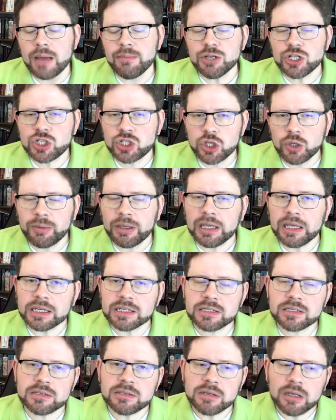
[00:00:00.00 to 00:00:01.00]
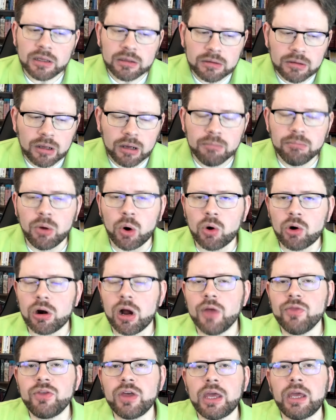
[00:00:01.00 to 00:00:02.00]
assuming it's more
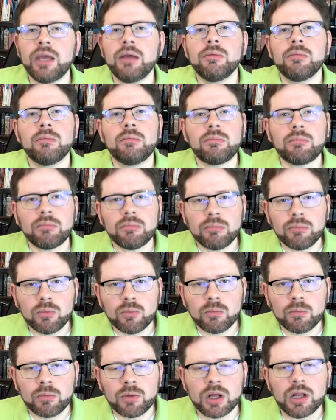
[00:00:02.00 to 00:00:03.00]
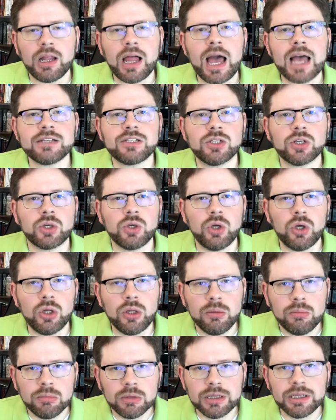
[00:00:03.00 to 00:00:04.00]
on the
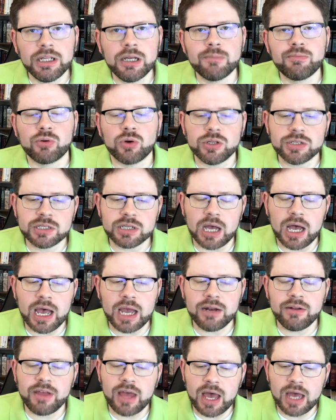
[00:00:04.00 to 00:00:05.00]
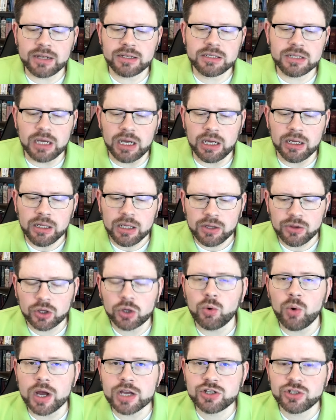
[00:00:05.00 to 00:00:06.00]
classical liberal side that uh, the
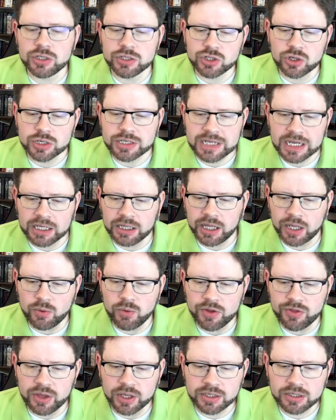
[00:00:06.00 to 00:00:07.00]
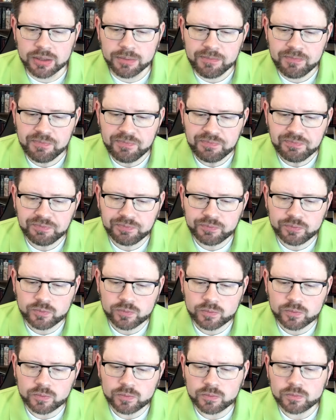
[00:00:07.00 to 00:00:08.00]
questions are dealing with it.
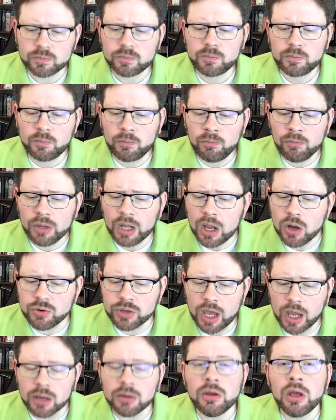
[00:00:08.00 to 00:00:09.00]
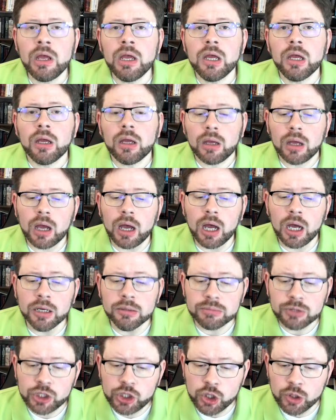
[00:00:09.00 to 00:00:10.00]
Okay, uh,
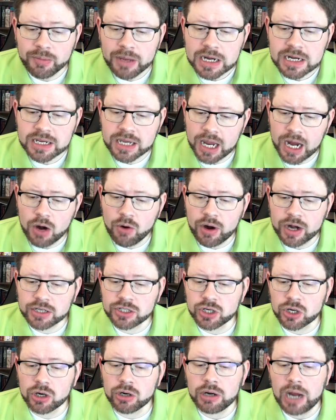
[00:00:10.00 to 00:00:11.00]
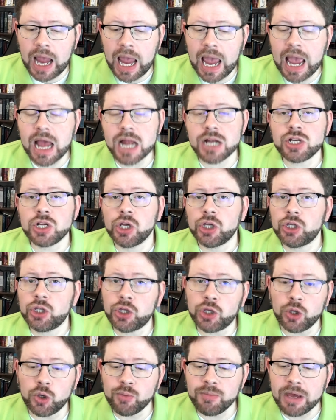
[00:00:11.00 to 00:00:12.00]
human character and
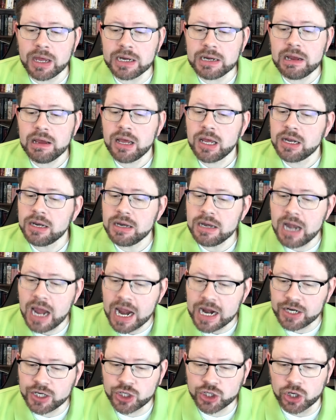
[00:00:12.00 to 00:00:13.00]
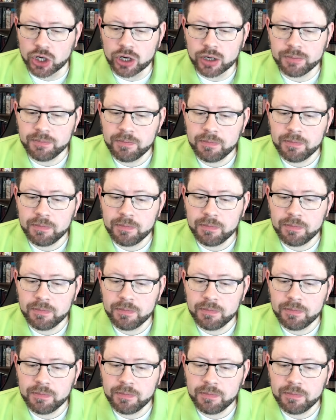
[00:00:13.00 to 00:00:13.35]
human nature.